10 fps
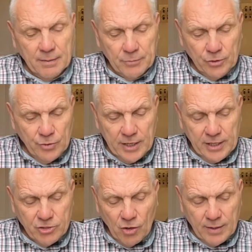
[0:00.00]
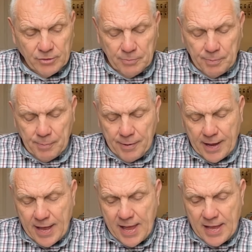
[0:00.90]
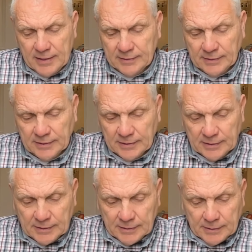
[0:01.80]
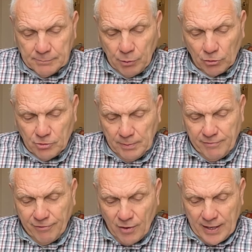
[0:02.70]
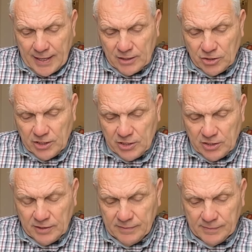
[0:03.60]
but you need time to prepare possibly finances